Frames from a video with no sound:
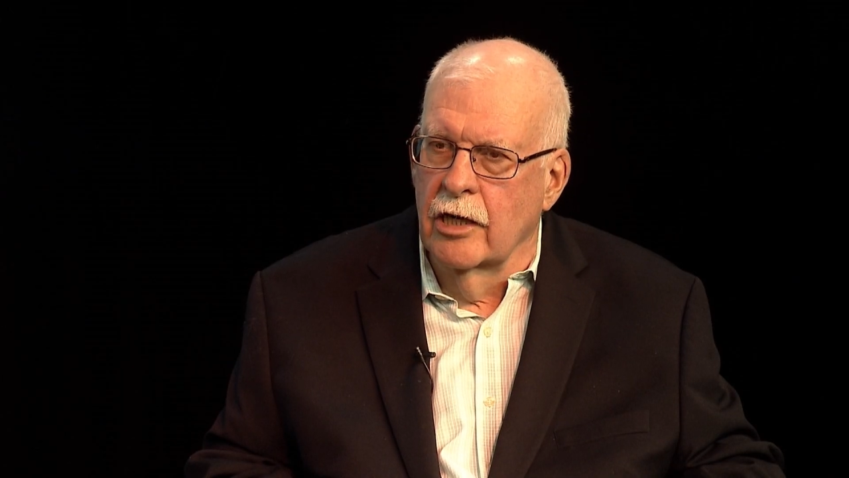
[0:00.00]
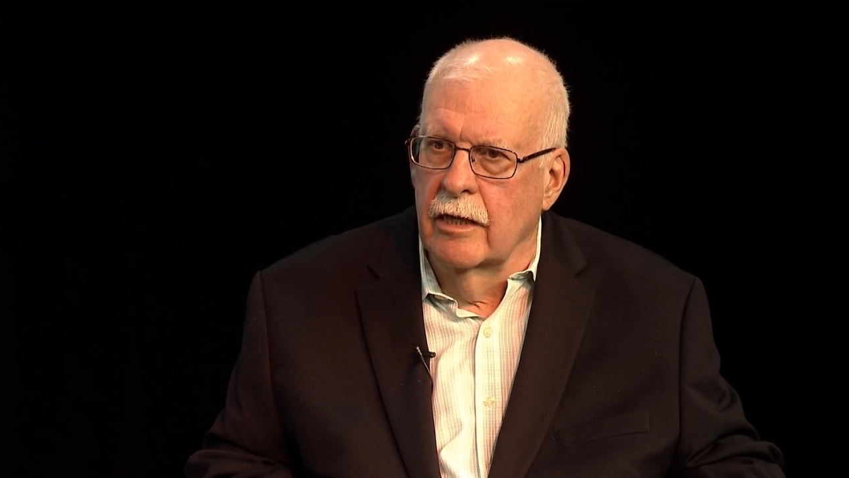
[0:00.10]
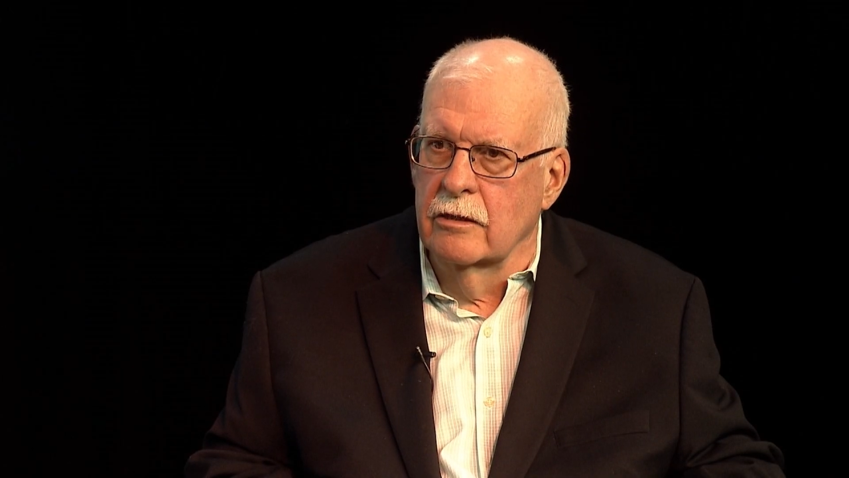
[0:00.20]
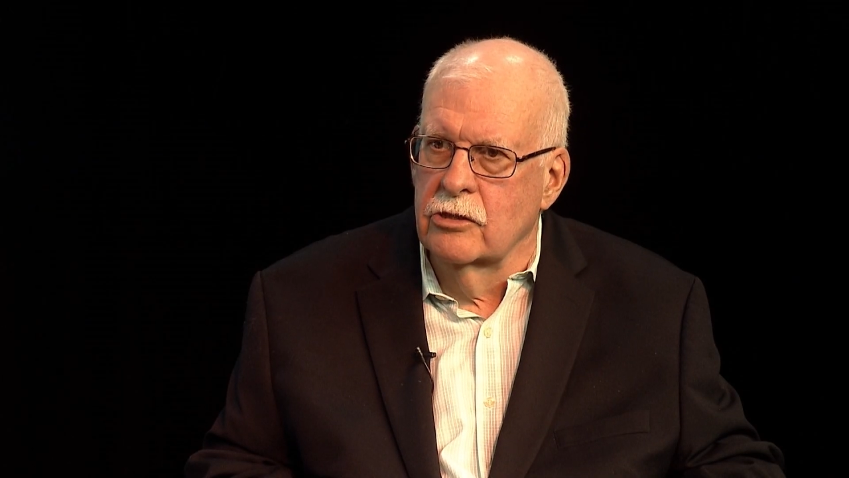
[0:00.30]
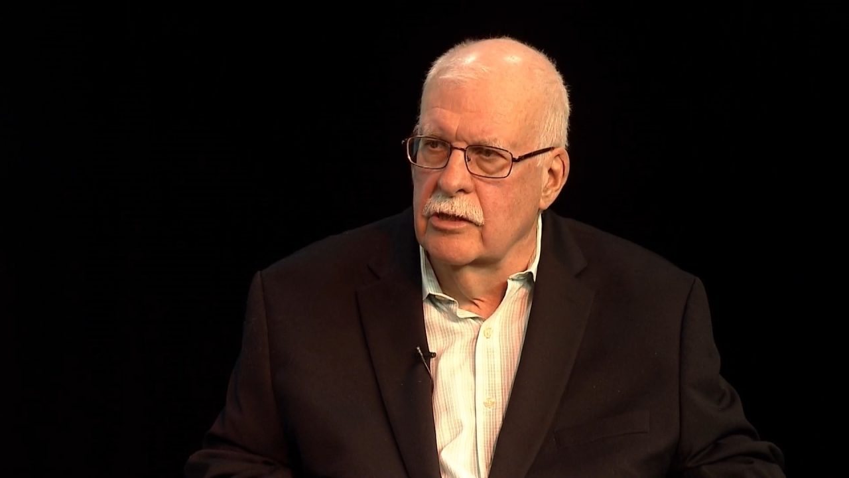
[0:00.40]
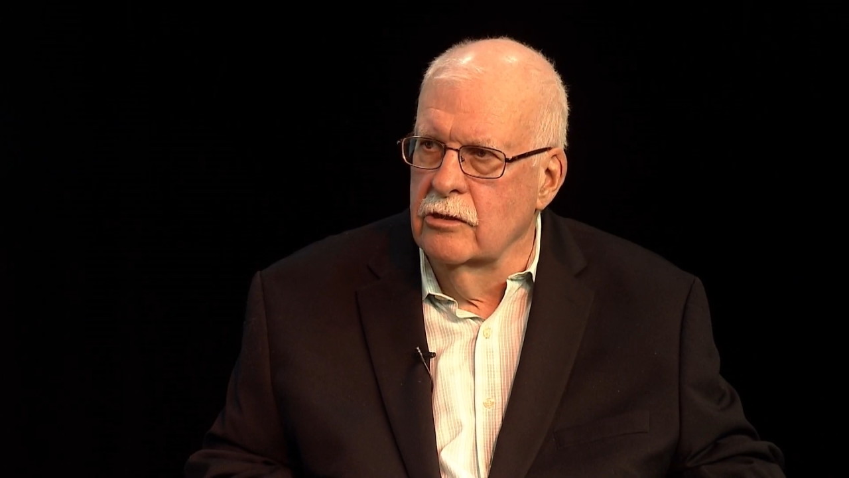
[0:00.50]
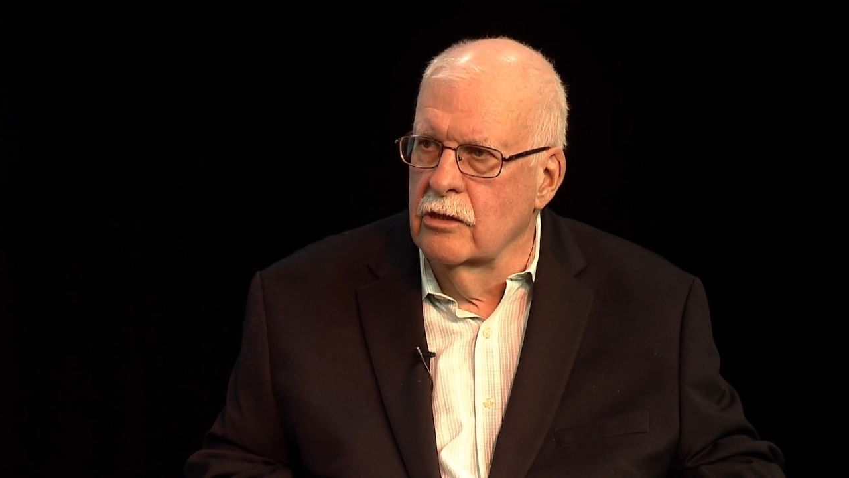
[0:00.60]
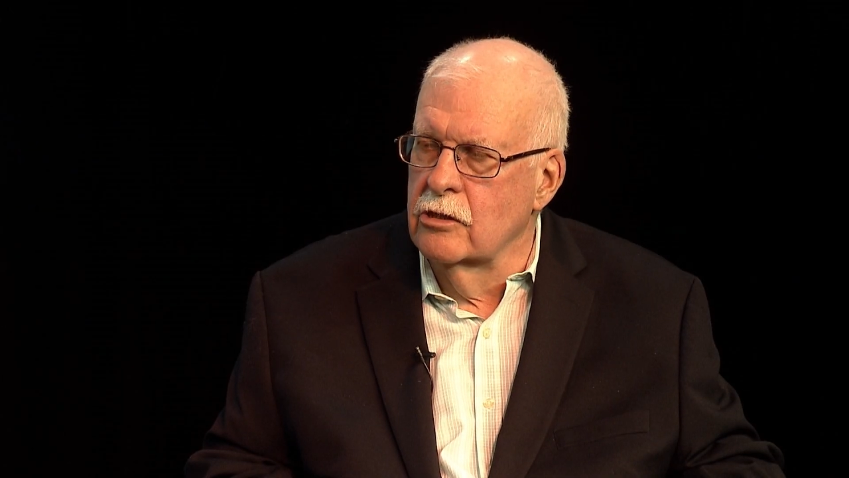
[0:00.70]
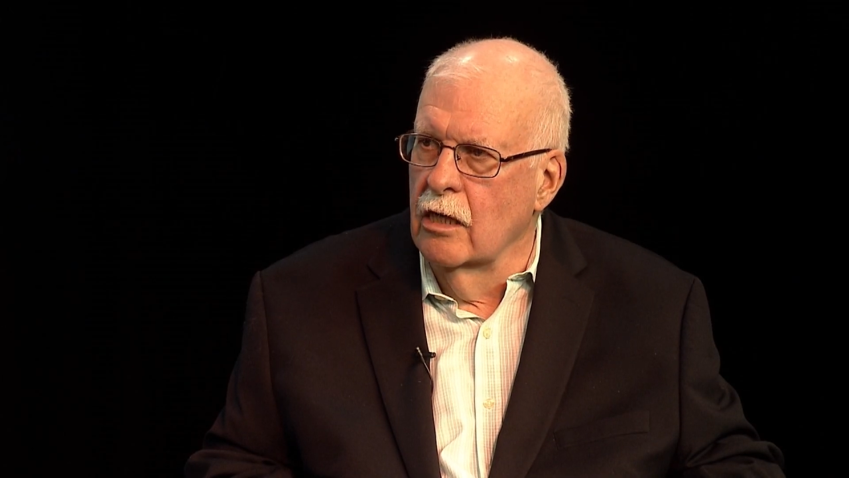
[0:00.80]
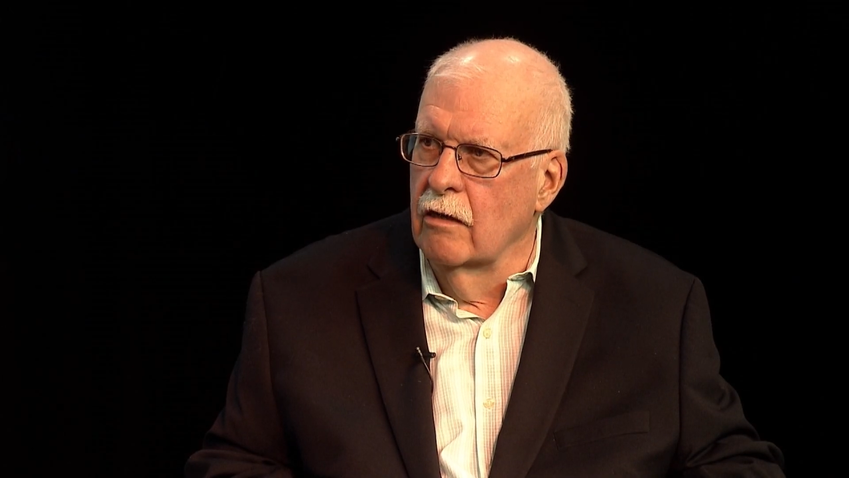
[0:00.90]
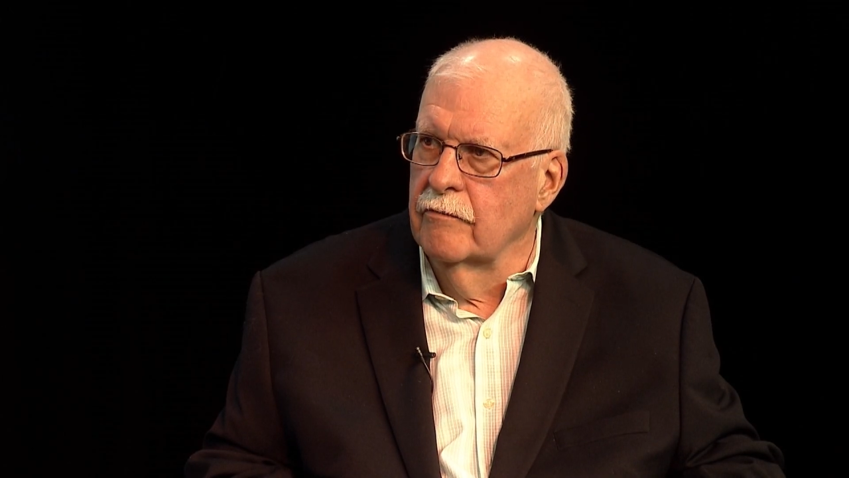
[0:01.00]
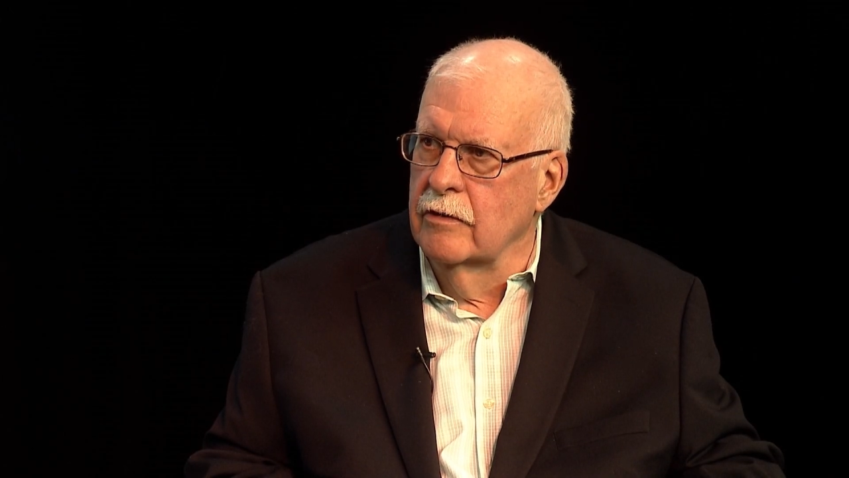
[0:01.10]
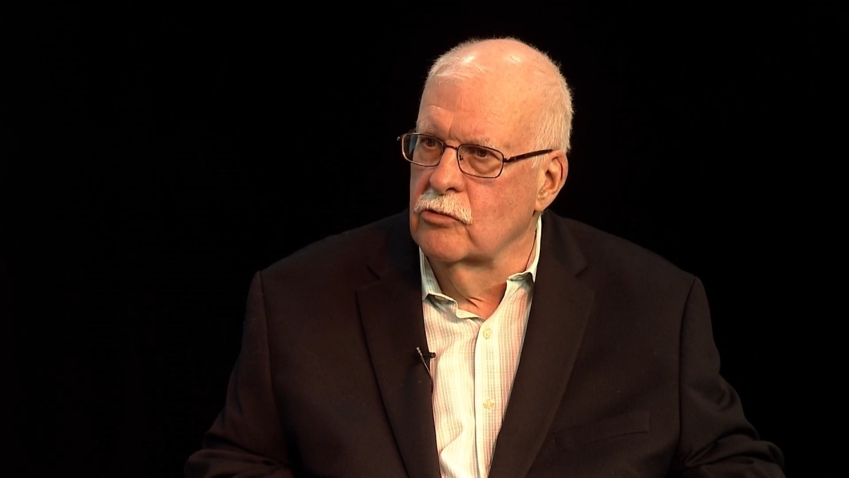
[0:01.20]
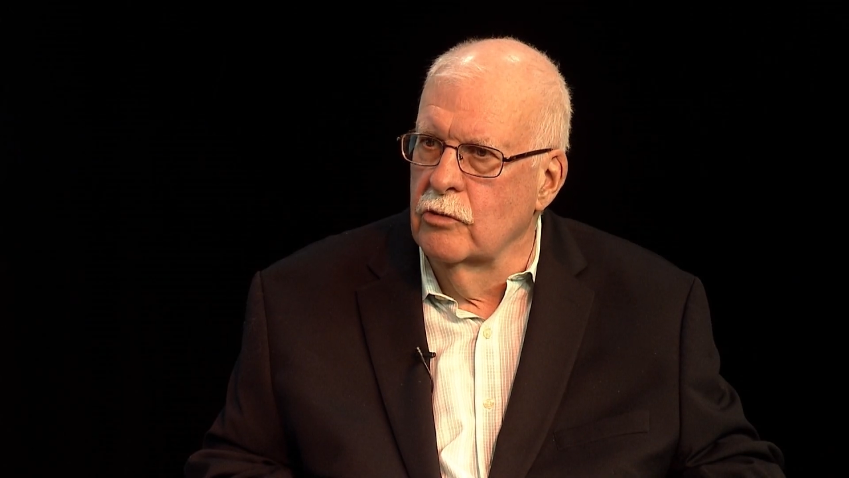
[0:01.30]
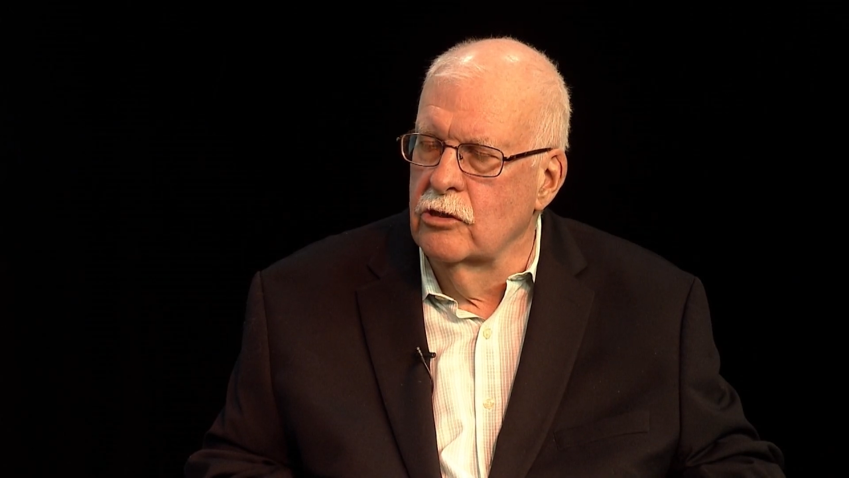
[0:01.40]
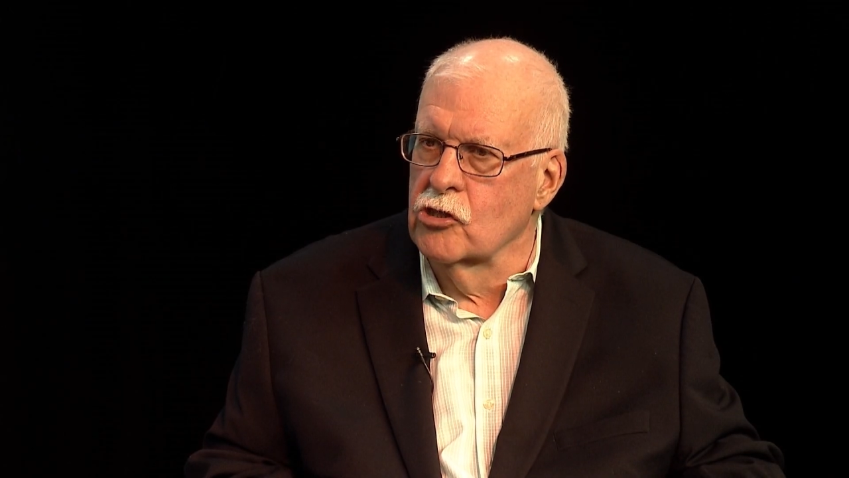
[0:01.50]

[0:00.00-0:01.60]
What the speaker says: China sees itself as